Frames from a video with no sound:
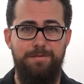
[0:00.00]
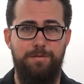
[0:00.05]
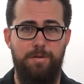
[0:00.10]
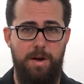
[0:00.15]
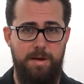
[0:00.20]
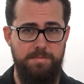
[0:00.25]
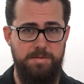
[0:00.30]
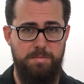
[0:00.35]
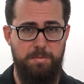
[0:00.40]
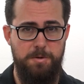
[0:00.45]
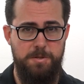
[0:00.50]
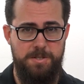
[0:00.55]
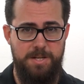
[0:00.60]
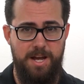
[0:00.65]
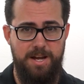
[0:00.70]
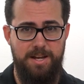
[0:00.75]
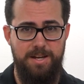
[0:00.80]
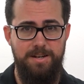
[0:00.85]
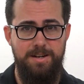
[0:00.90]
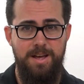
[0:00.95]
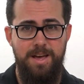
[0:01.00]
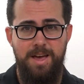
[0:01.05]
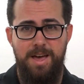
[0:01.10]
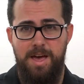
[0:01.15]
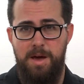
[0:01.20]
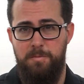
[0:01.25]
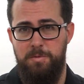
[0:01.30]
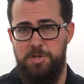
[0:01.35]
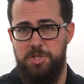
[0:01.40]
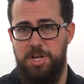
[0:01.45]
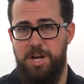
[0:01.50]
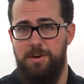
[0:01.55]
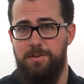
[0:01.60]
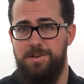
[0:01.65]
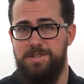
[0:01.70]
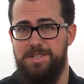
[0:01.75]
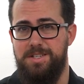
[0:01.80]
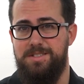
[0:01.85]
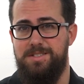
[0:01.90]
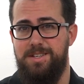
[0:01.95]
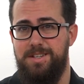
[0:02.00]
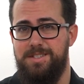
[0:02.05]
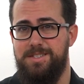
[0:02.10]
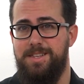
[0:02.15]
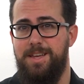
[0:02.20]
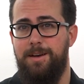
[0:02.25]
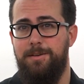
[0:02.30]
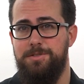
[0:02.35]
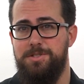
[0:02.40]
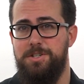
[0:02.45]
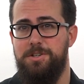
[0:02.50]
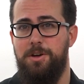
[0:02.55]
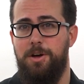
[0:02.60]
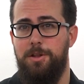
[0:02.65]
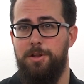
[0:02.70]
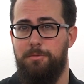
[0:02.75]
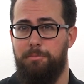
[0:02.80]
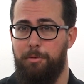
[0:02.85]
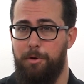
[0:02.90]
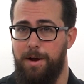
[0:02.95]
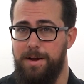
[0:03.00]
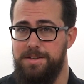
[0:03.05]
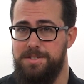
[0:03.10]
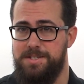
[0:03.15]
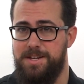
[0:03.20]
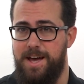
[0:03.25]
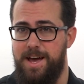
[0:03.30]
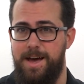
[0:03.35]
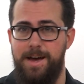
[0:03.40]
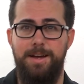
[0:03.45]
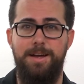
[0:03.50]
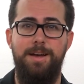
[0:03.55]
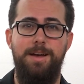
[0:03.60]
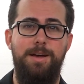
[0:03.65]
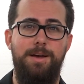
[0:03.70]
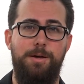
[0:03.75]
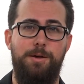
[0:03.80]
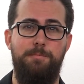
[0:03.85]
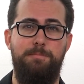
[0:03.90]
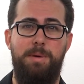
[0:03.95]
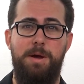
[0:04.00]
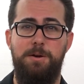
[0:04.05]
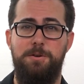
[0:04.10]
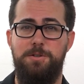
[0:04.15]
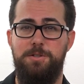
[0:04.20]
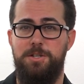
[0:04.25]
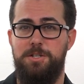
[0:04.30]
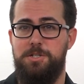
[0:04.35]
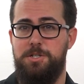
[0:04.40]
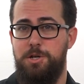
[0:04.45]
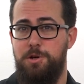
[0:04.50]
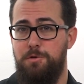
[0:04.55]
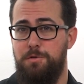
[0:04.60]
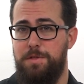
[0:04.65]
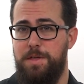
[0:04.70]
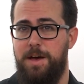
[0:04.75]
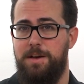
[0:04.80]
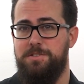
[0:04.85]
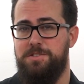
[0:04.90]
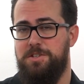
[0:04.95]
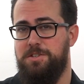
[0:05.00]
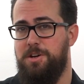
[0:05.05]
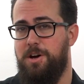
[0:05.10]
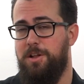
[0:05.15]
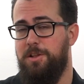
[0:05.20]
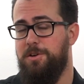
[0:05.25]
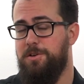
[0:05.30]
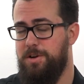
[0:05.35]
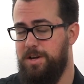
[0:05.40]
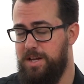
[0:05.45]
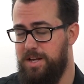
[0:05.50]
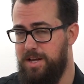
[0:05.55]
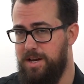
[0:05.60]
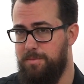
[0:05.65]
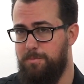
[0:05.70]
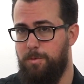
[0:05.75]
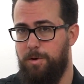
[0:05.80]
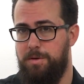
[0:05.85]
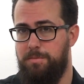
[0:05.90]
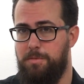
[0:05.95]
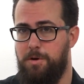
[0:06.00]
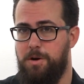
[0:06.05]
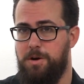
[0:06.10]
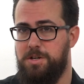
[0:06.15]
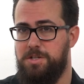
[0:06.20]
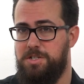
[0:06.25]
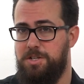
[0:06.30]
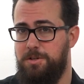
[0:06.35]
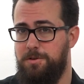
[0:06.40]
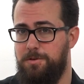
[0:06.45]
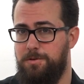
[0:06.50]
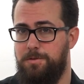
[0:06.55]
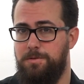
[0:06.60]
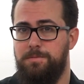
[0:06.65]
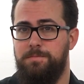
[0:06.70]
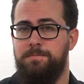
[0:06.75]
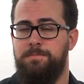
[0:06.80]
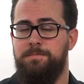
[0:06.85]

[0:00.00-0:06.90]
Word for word: frames per second, and which carries a six thousand dollar price tag compared to the two thousand dollar E M one Mark two.